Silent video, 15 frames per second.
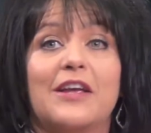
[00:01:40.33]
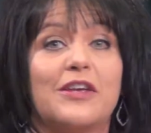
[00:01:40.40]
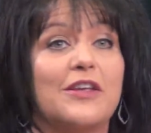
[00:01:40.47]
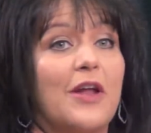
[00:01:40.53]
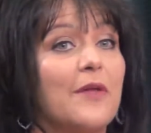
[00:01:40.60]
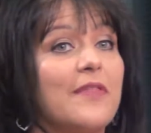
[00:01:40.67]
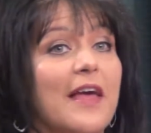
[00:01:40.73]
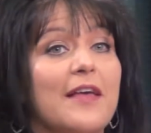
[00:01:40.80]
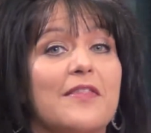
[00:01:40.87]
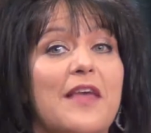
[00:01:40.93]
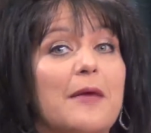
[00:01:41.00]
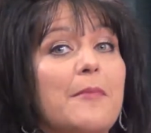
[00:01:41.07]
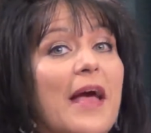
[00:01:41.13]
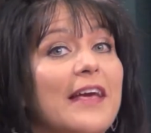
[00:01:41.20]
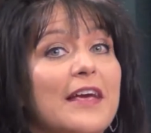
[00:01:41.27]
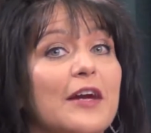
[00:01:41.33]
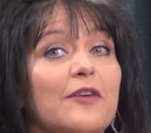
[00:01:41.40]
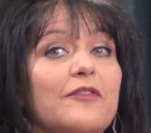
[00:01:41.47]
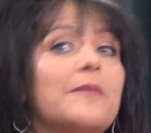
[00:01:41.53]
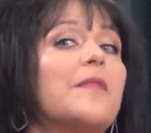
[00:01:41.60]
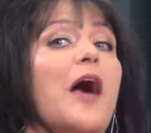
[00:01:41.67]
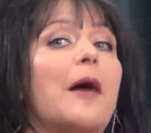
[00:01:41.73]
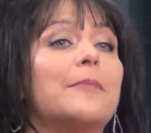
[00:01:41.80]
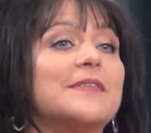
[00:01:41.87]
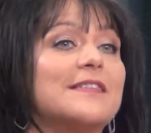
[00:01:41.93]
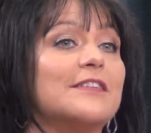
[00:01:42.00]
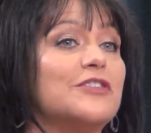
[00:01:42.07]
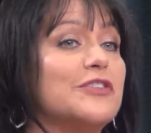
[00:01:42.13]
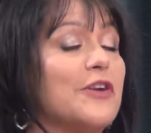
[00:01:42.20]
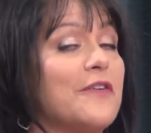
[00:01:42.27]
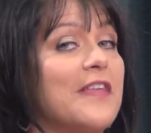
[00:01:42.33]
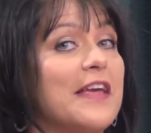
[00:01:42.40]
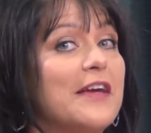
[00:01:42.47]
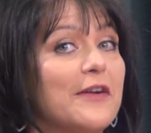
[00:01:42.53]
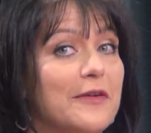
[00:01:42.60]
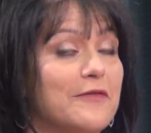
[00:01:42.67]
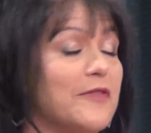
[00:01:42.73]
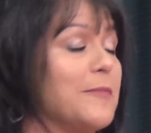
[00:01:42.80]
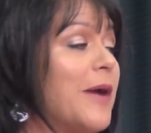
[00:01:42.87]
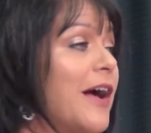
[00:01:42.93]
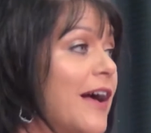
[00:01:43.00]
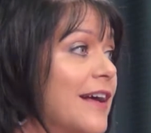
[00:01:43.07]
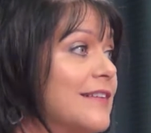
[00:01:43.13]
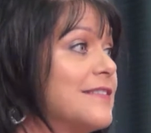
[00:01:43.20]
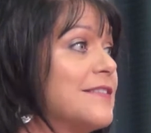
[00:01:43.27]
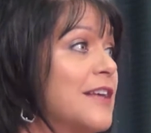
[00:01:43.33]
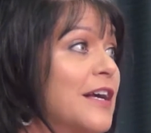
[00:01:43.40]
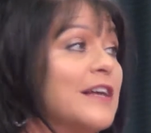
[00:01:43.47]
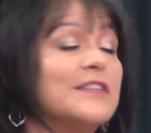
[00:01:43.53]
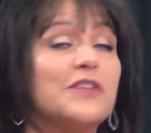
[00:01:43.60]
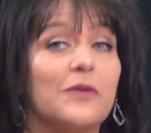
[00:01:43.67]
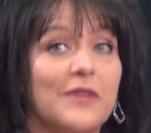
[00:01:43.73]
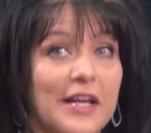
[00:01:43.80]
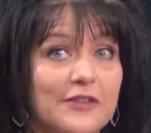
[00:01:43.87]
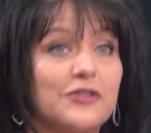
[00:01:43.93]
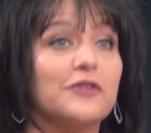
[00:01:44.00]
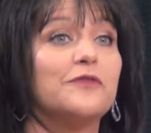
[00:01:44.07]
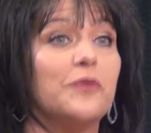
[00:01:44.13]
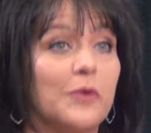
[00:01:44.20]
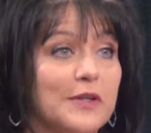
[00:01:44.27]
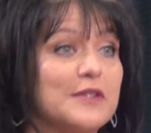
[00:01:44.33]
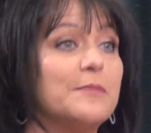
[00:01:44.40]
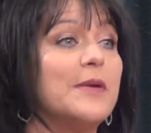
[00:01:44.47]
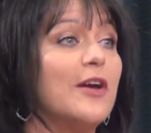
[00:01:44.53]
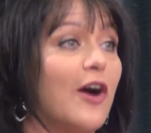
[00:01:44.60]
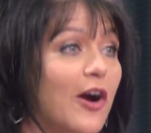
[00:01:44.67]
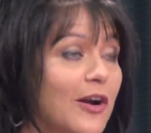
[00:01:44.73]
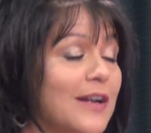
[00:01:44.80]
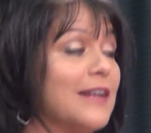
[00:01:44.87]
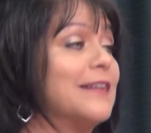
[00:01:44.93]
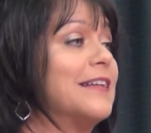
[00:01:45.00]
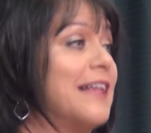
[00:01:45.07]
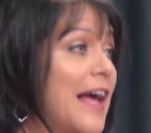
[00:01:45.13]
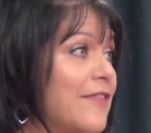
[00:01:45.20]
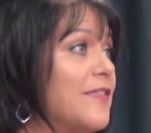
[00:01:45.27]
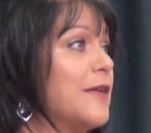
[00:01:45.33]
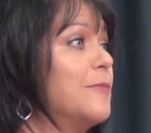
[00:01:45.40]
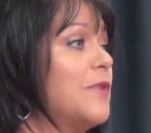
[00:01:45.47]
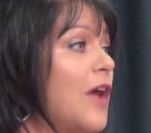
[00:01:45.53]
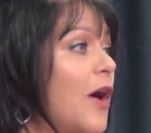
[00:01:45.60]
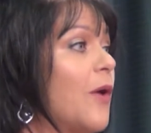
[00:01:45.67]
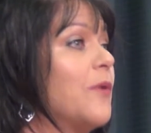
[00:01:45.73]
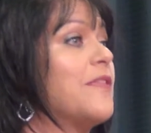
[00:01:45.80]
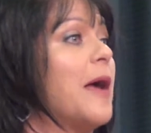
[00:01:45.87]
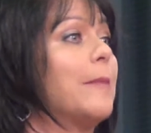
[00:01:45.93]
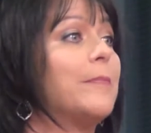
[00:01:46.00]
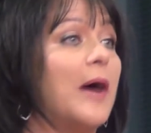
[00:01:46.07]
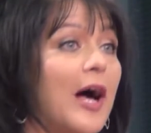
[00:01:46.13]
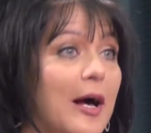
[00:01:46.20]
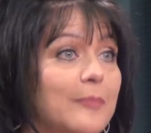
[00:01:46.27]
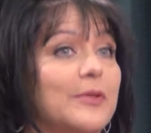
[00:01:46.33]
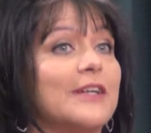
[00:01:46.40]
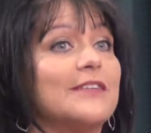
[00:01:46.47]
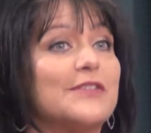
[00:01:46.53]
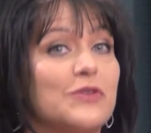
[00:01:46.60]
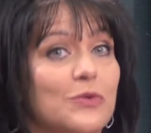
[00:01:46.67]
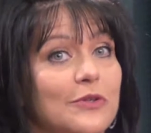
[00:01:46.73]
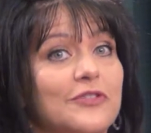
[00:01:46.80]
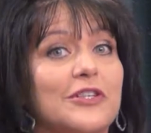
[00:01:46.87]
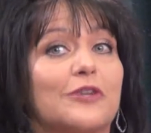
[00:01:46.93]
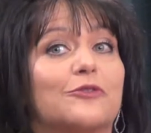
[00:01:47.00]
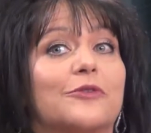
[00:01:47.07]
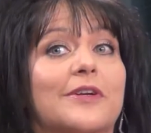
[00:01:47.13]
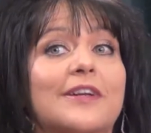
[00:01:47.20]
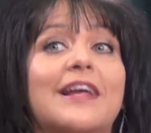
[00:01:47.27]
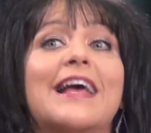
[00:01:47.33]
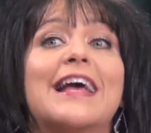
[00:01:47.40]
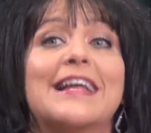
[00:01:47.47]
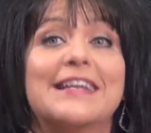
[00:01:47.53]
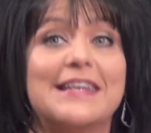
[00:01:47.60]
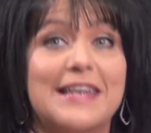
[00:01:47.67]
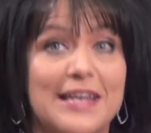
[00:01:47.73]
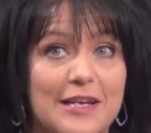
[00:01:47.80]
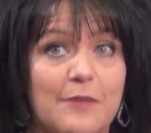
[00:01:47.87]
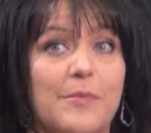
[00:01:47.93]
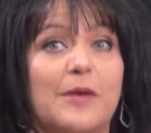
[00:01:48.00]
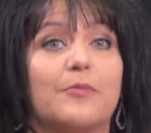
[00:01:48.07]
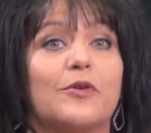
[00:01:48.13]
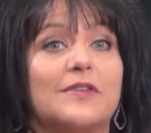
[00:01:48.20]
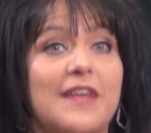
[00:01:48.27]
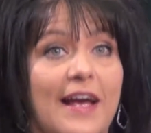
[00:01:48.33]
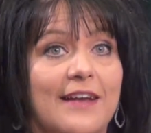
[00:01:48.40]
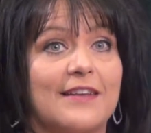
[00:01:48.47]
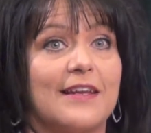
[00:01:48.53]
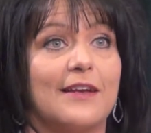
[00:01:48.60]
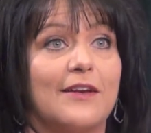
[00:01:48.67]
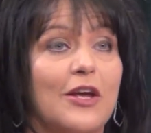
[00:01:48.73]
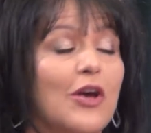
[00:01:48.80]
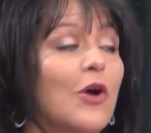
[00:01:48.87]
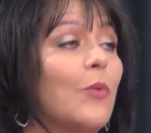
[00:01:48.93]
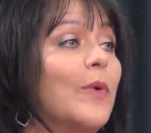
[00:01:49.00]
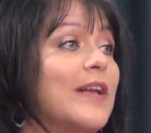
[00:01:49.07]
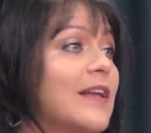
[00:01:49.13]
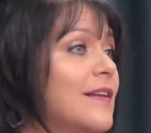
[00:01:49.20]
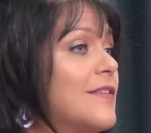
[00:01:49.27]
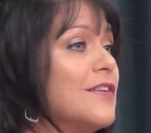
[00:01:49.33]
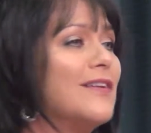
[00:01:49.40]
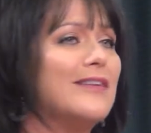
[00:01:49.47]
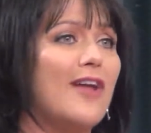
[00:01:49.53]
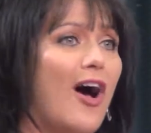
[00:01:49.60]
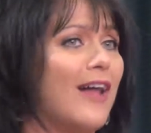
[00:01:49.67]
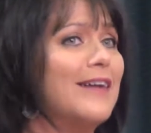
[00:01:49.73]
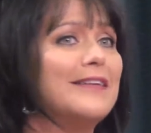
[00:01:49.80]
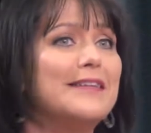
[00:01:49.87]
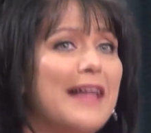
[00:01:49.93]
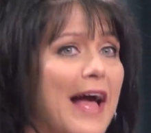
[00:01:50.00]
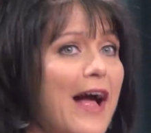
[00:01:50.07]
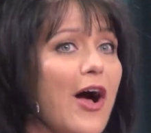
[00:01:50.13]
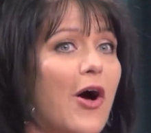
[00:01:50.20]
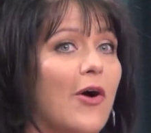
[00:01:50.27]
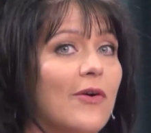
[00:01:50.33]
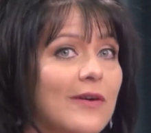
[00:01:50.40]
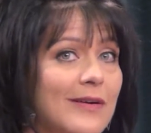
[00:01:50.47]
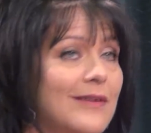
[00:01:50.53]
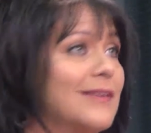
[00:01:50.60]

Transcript: You know, they may hear from the opposition, or they're hearing from us. So let your voice be heard and let them know that public school children need to be protected. We need to not allow